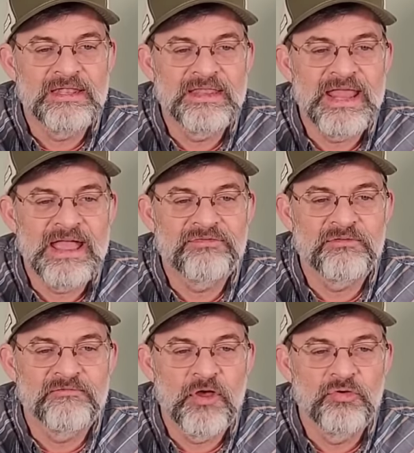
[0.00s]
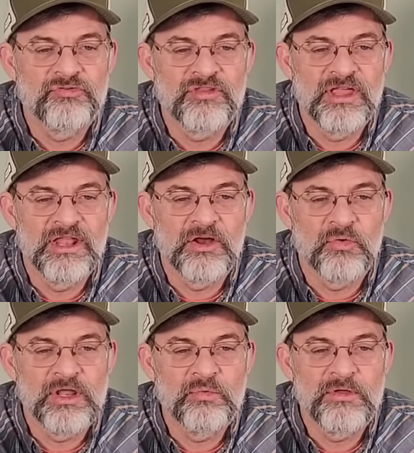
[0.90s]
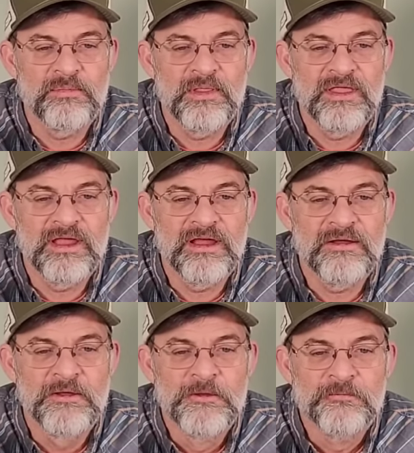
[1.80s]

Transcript: I did have some folks that agreed with me there.